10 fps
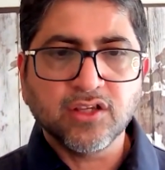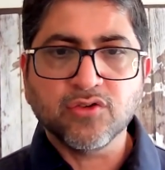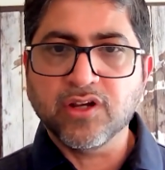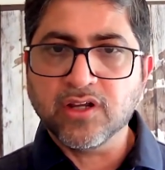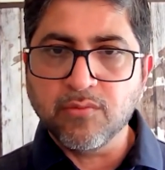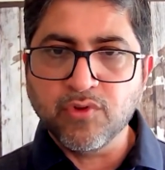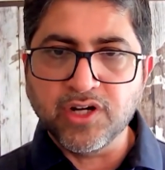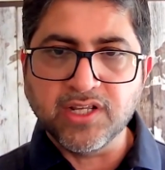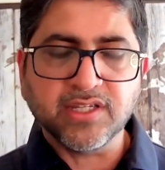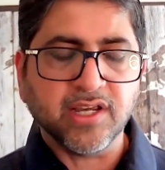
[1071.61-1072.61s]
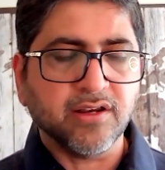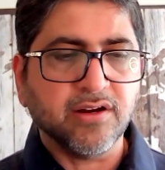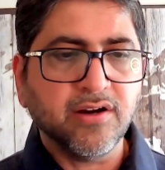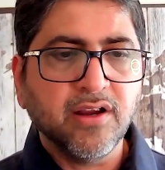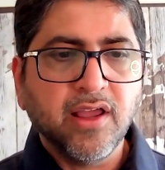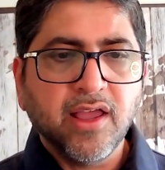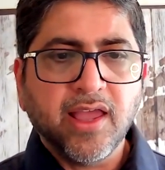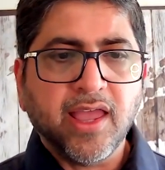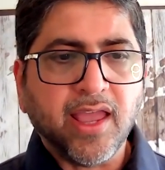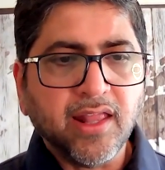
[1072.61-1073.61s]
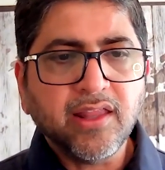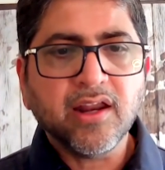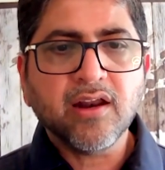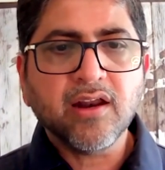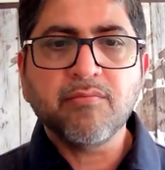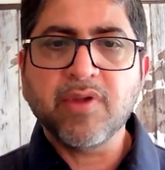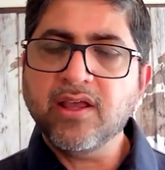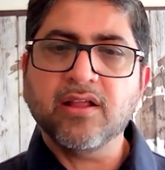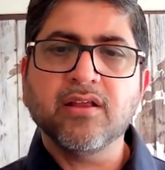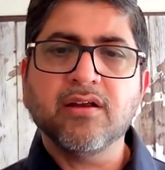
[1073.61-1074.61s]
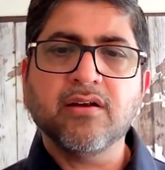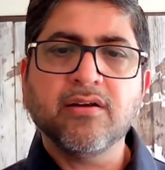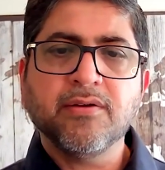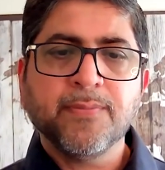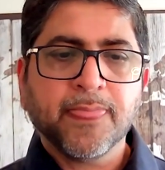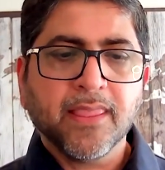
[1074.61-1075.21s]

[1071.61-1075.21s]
So in community center. And there are many other